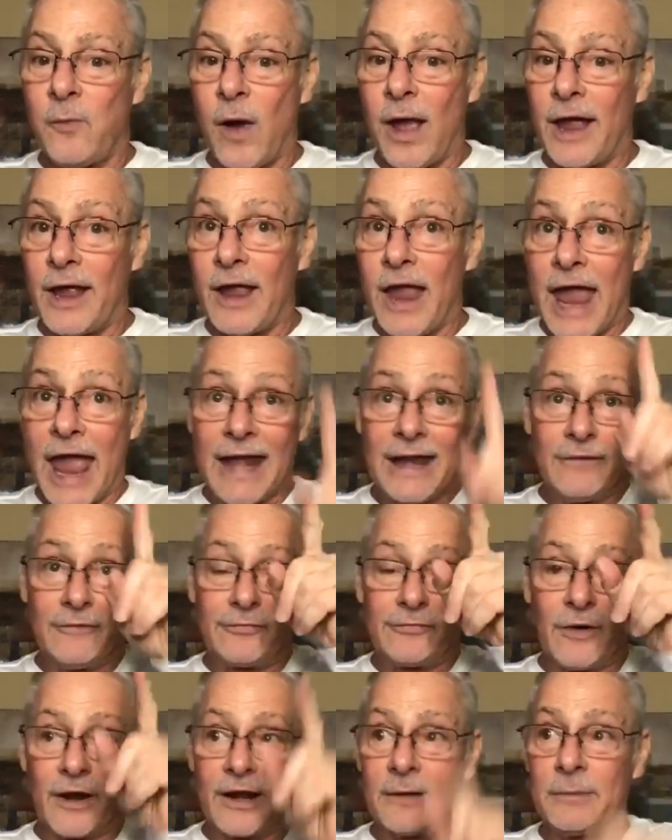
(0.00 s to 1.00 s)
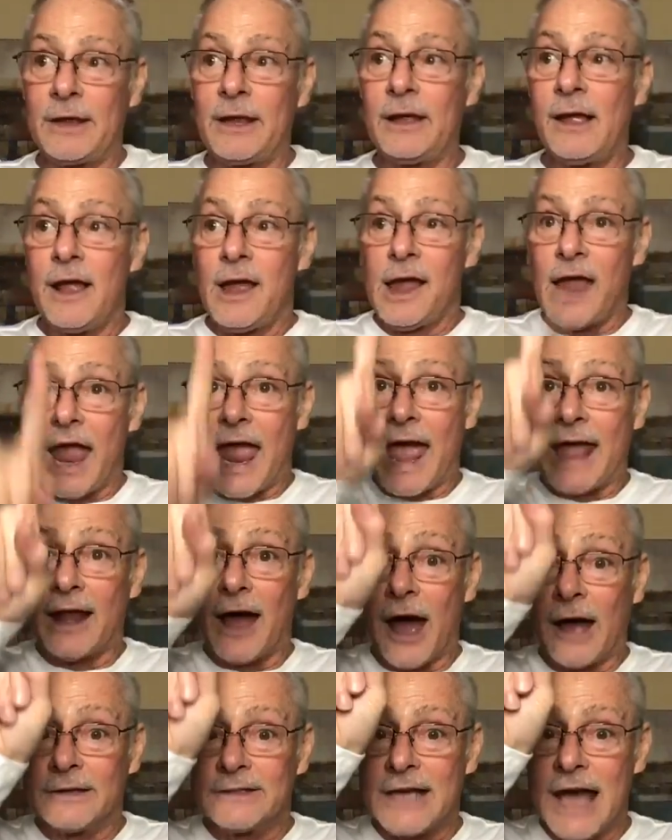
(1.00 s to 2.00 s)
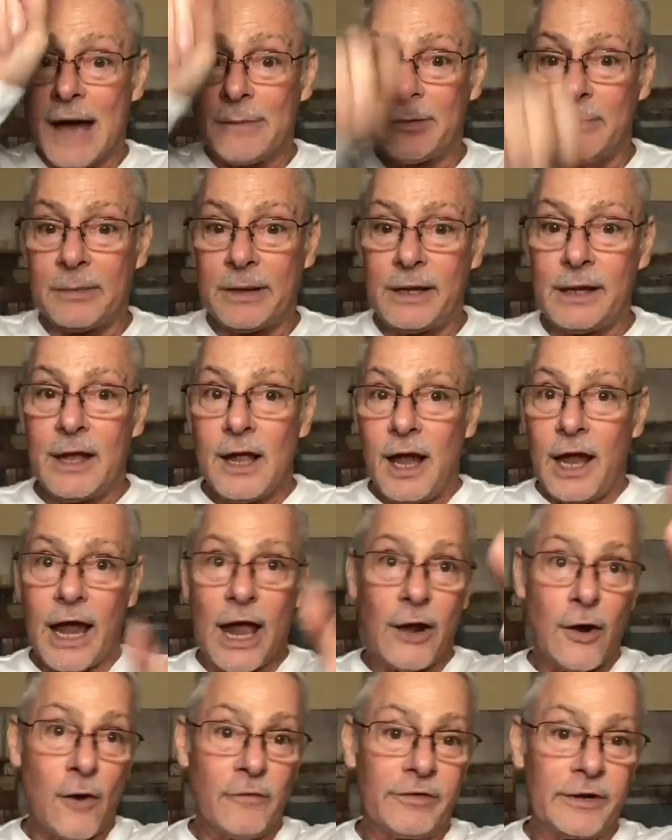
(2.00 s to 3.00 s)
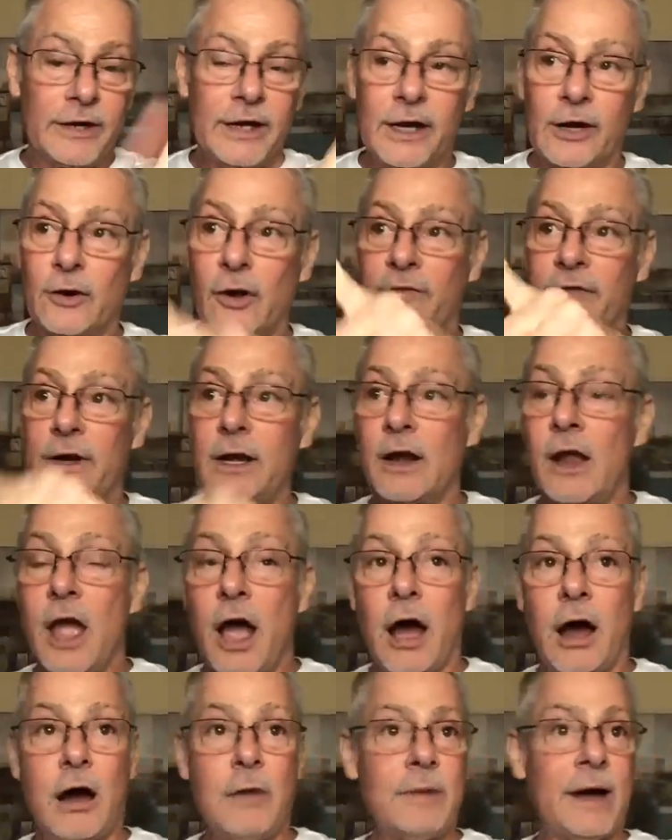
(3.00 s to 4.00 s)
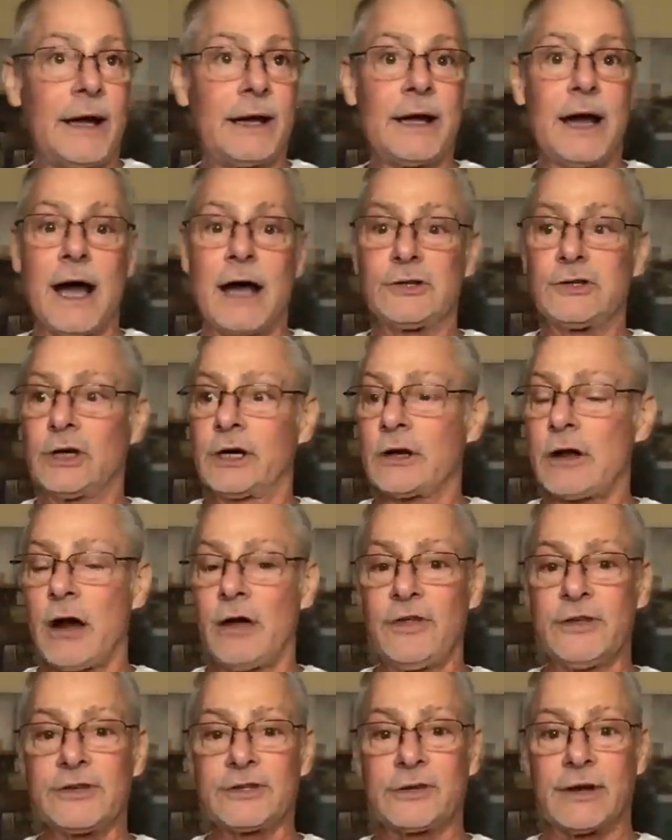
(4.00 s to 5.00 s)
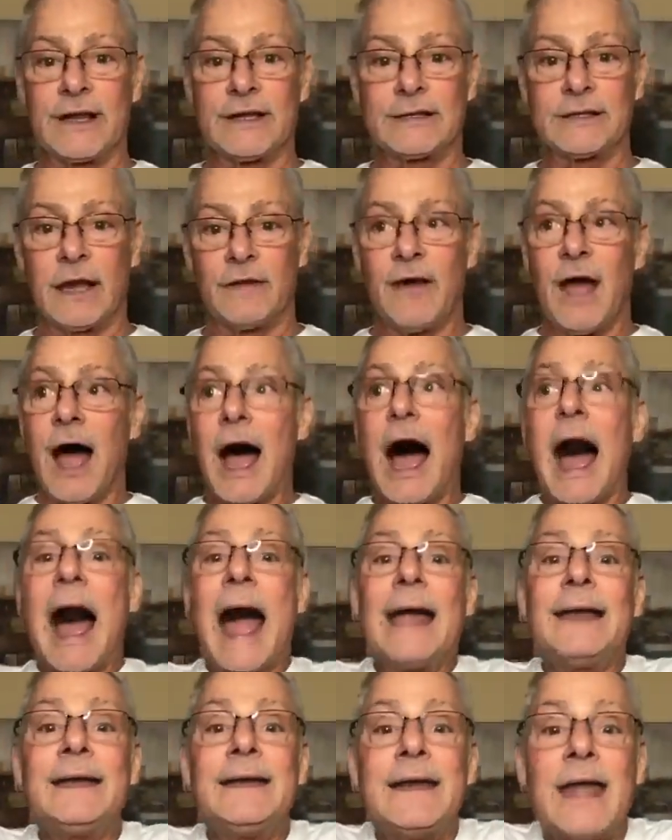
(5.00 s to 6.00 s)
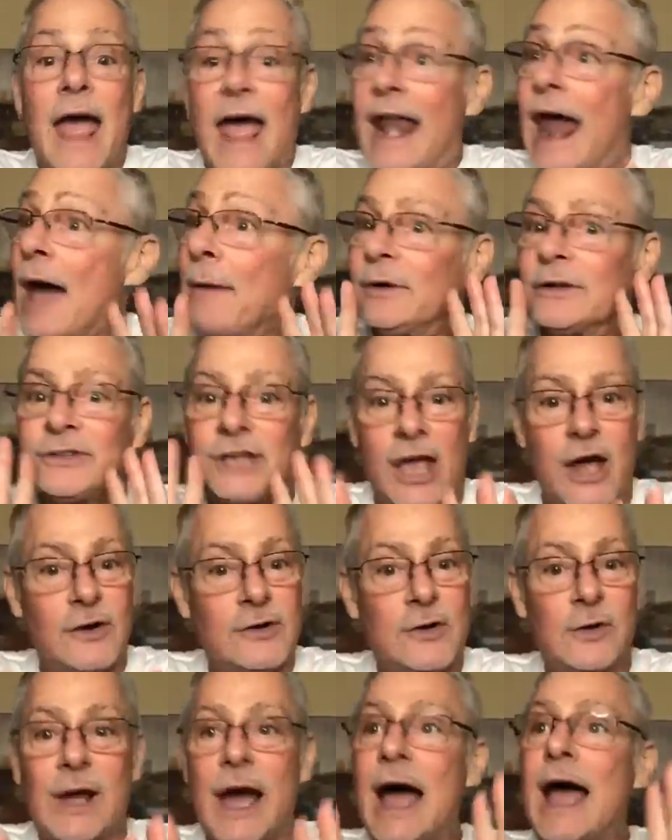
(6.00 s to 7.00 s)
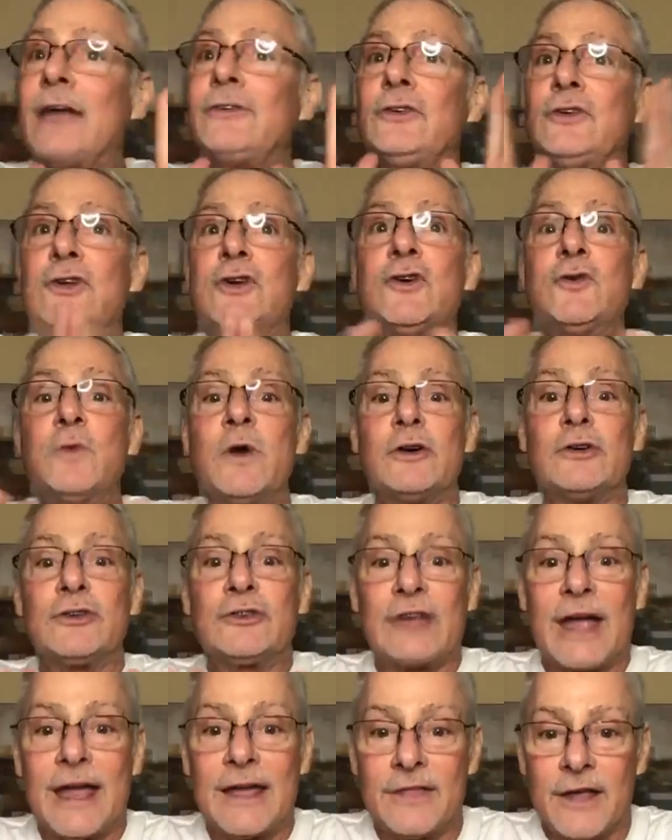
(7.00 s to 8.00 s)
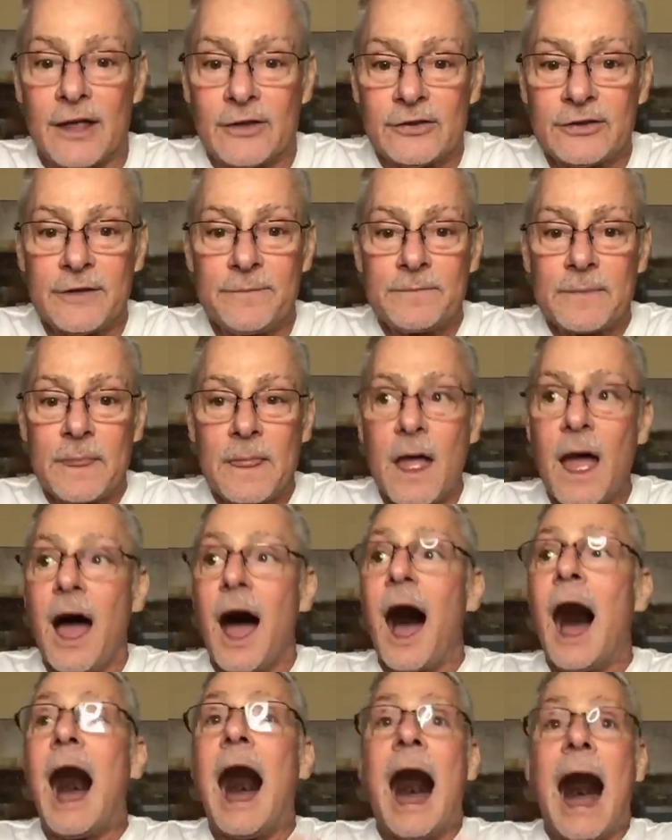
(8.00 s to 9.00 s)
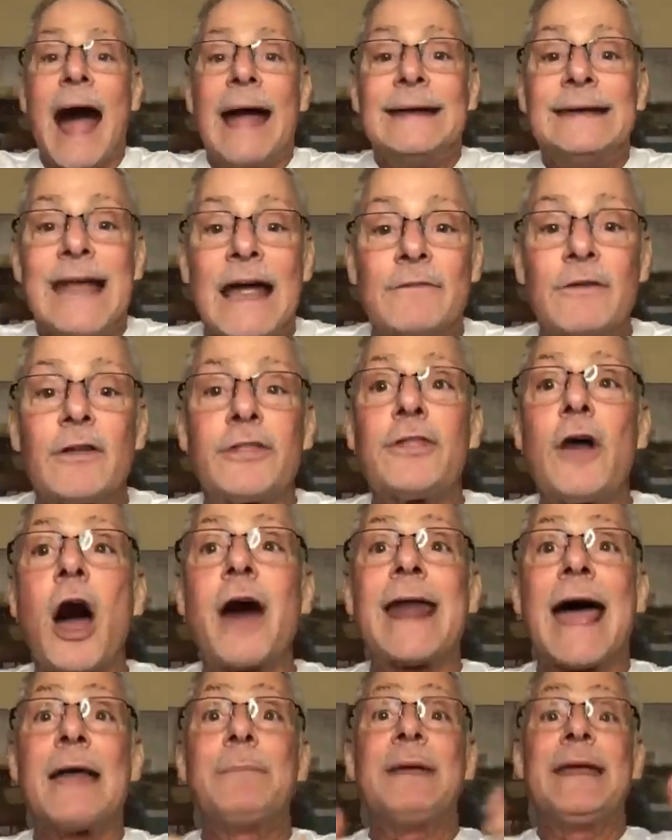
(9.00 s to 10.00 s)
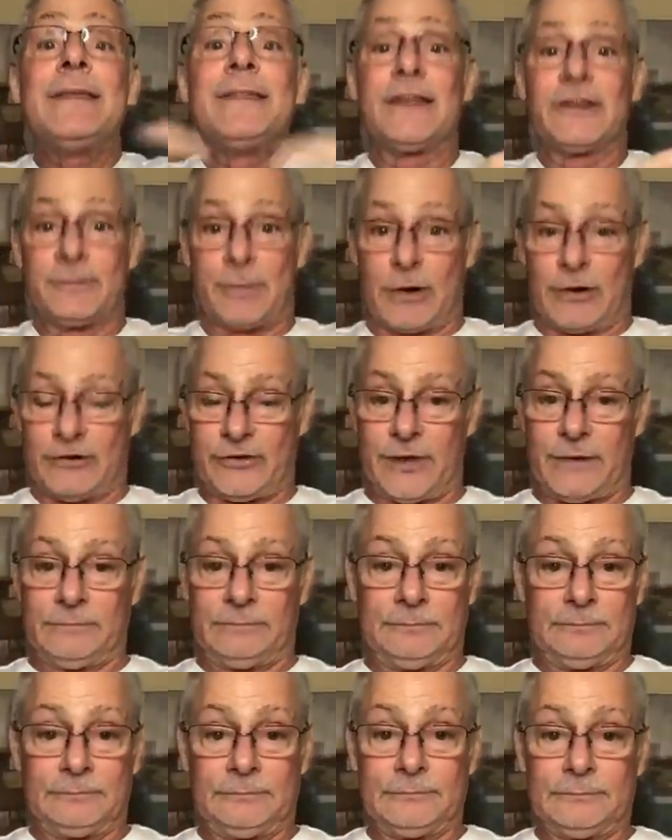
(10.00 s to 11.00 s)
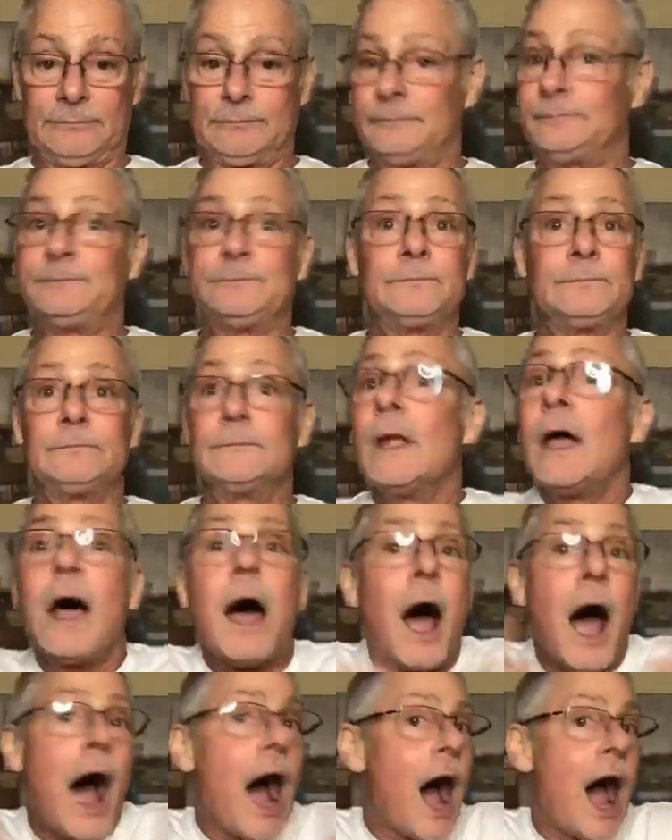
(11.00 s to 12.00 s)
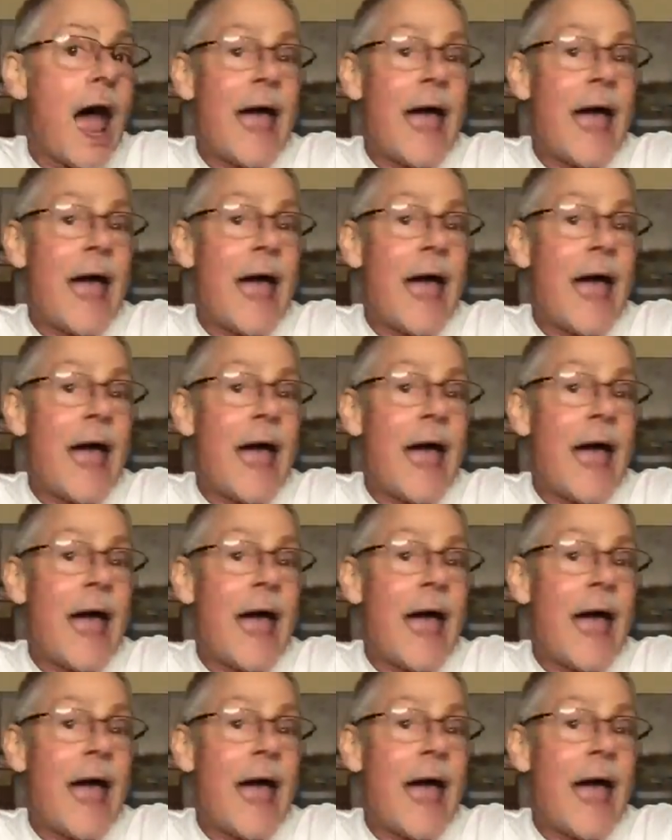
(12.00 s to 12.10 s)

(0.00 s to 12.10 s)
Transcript: This over here, by the way, and in front of me, and on top of me, and over here, and over here. Oh my gosh, look at all this great stuff. And I will tell you guys, you will say this. I never thought I'd be this person.